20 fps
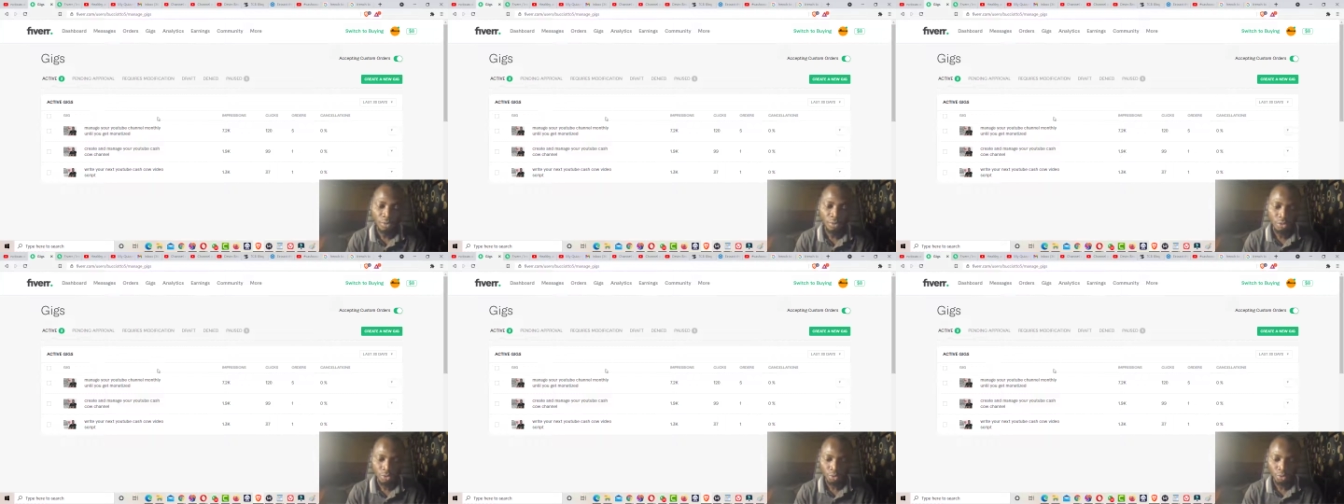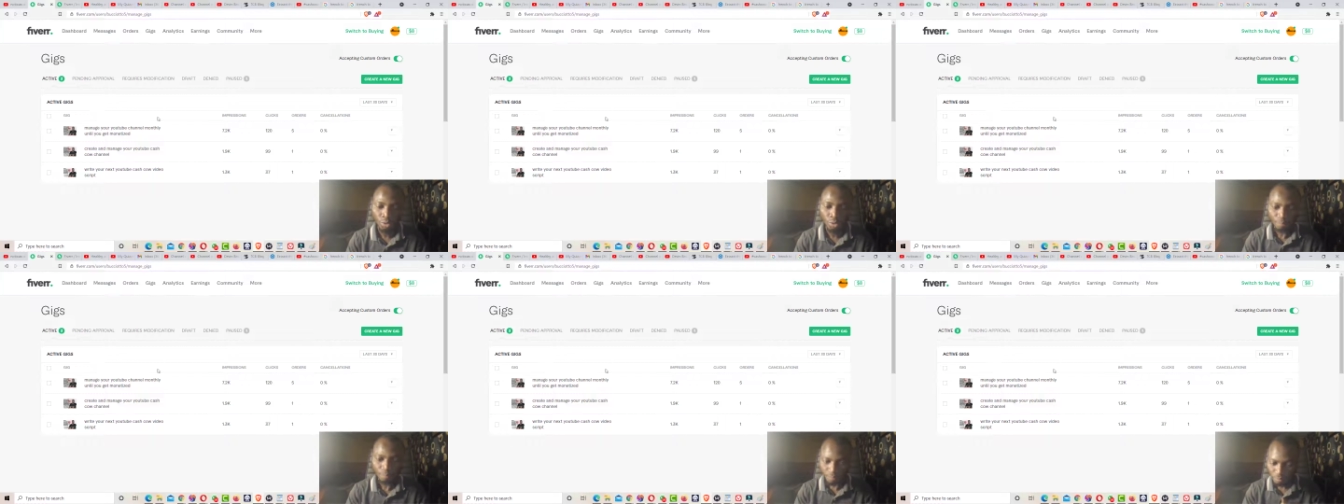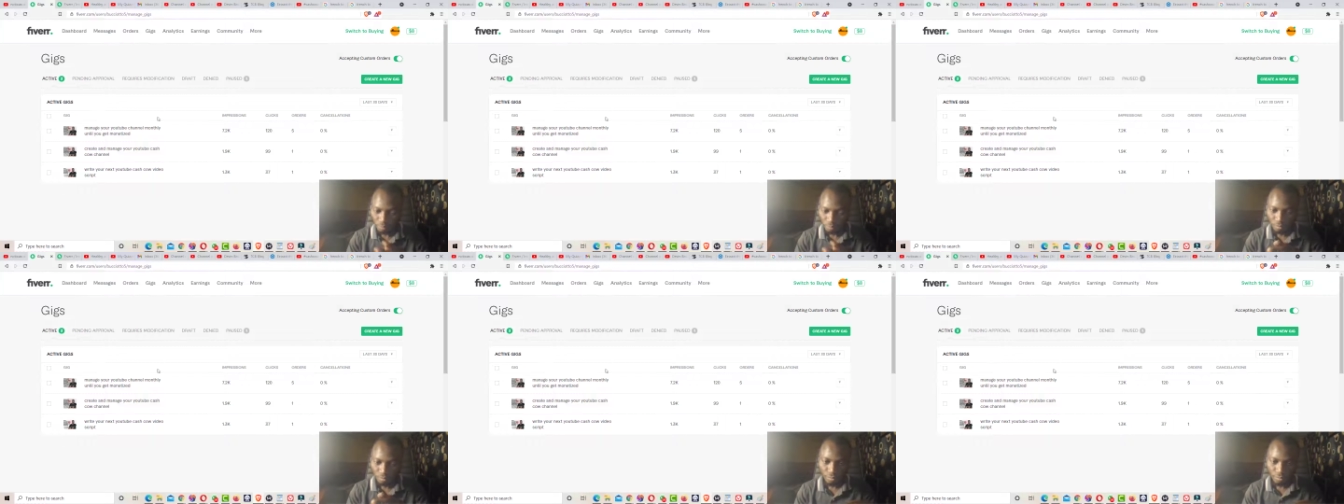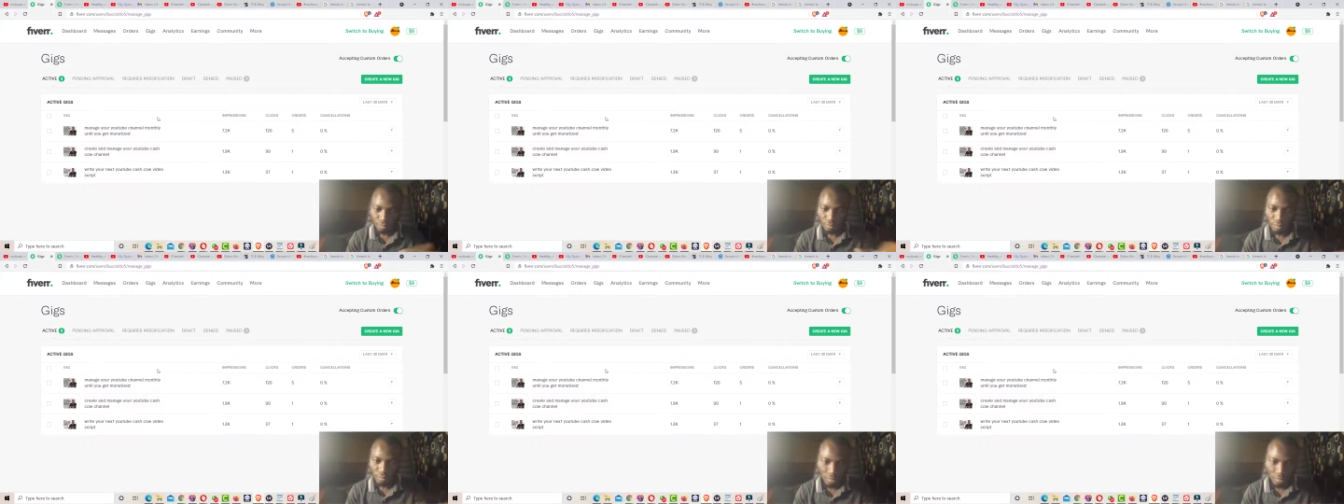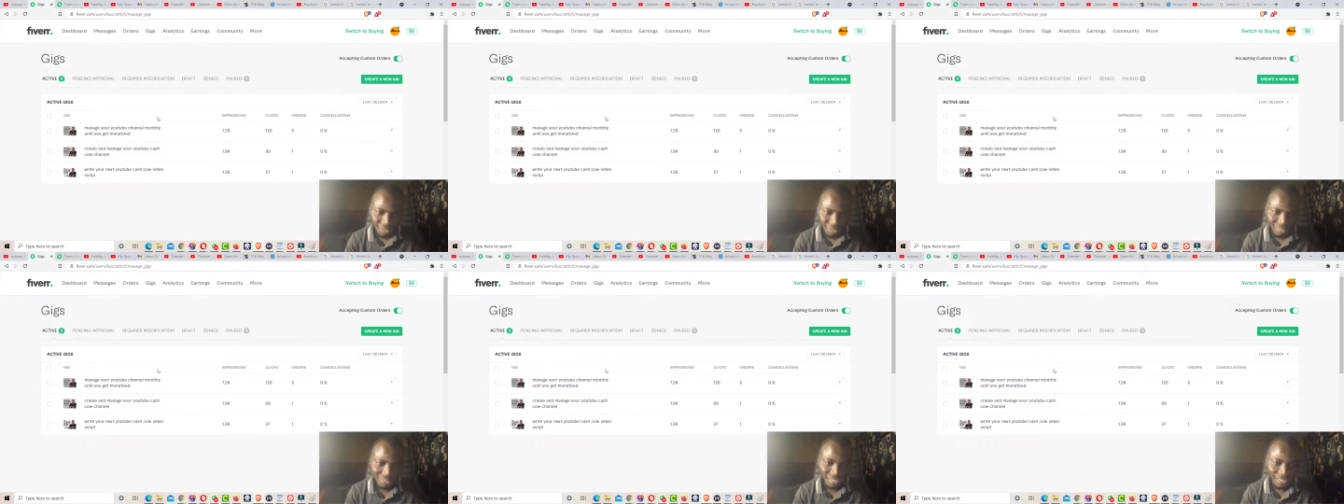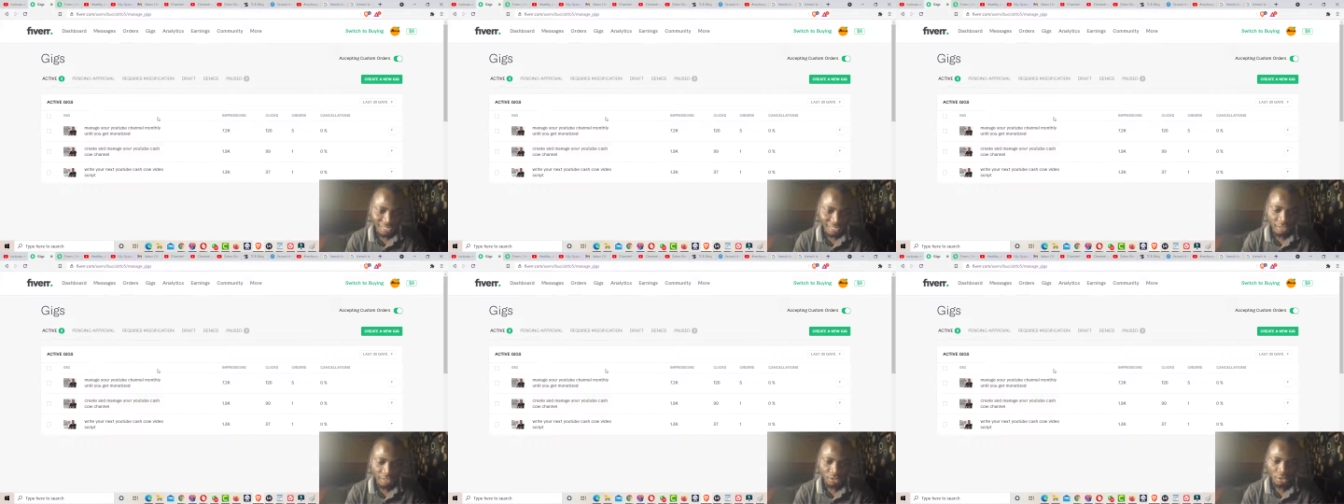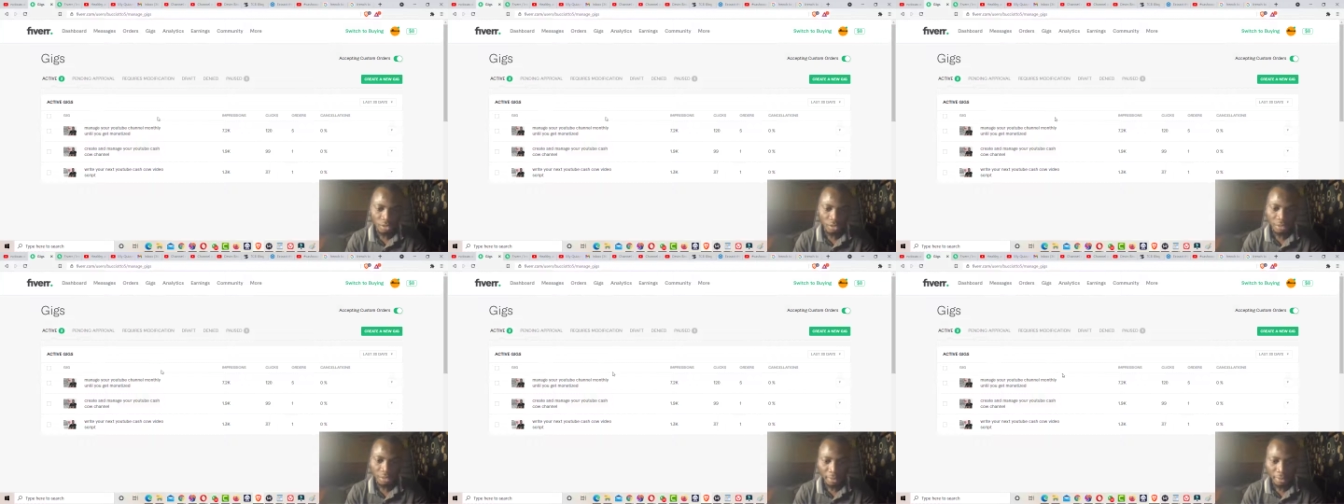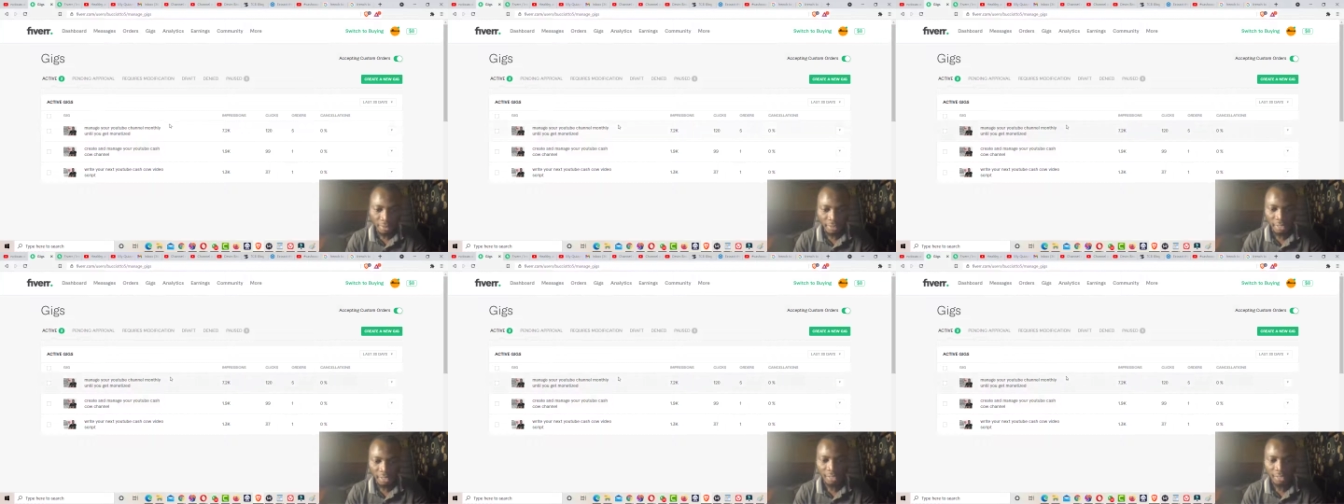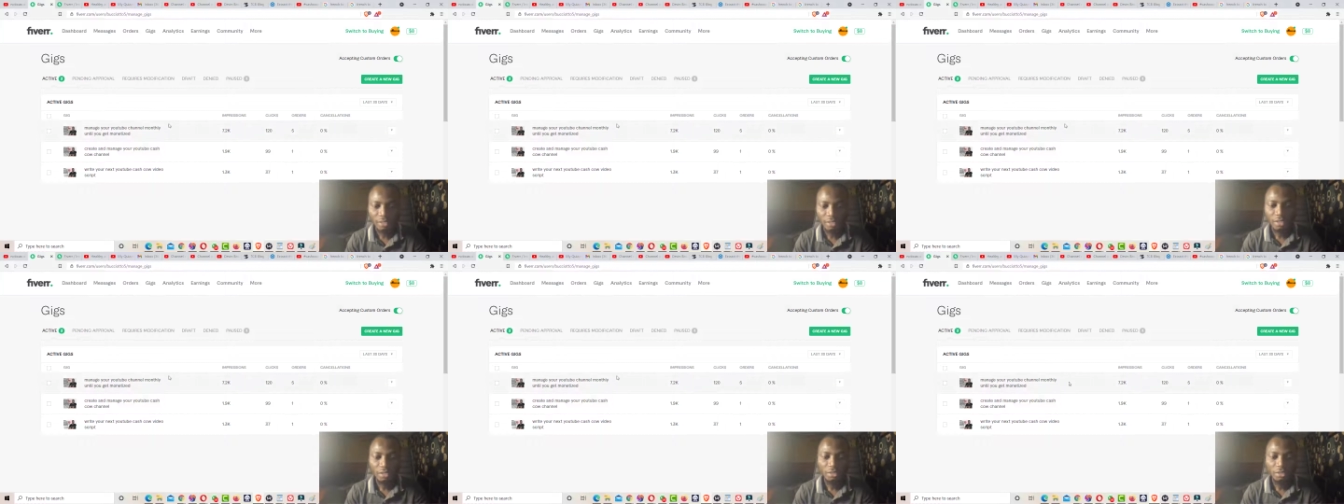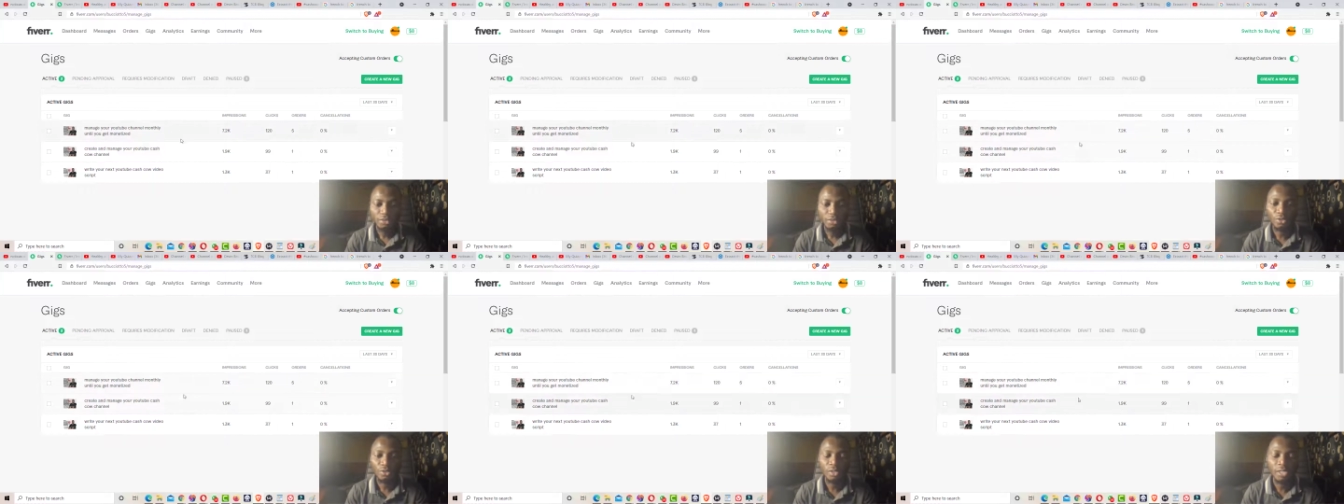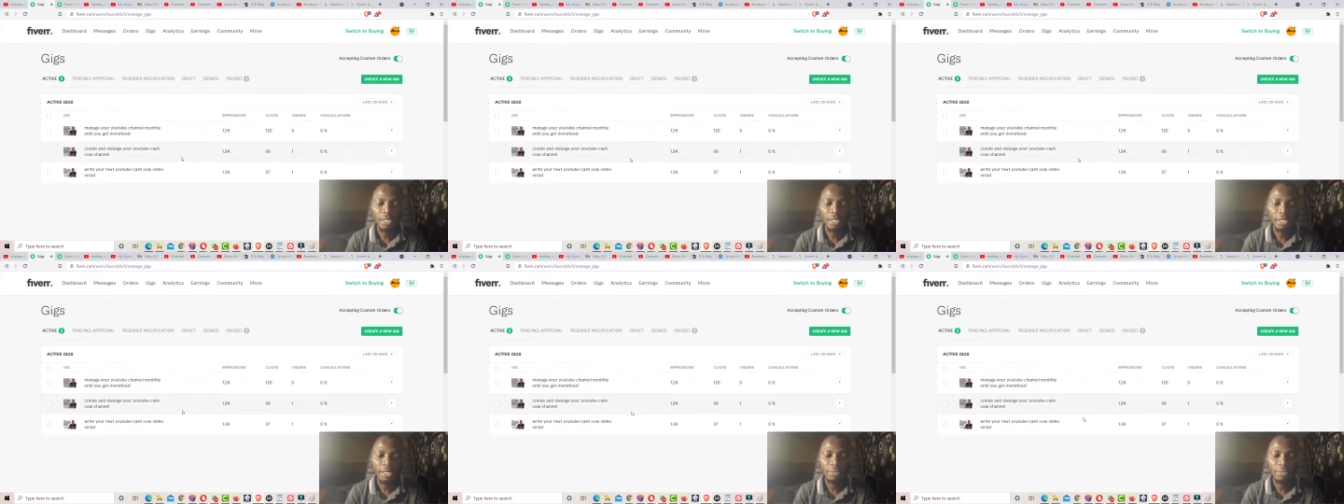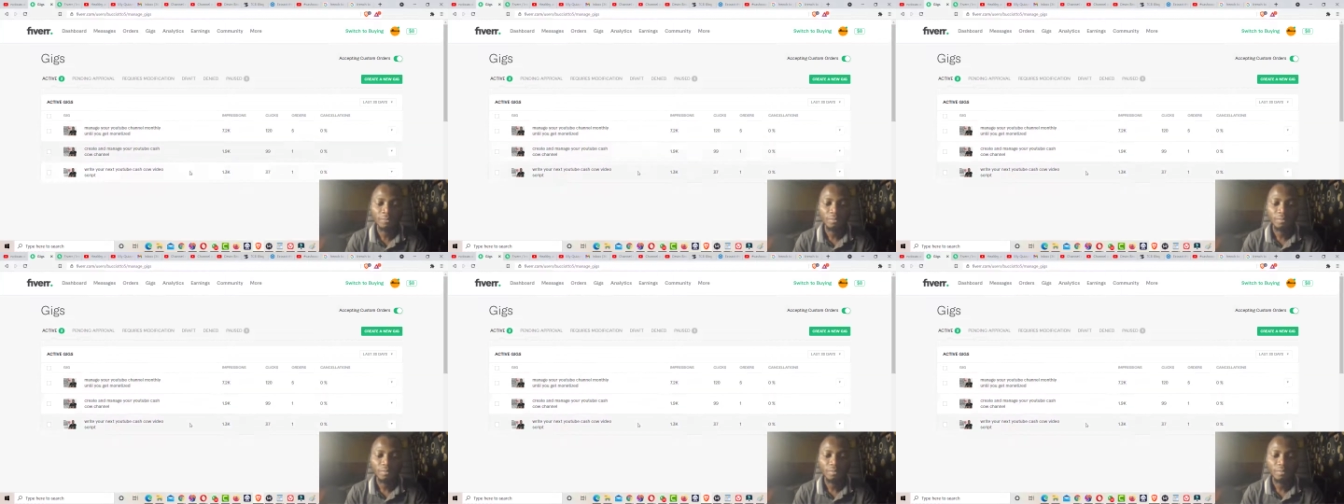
So that is just about that. So then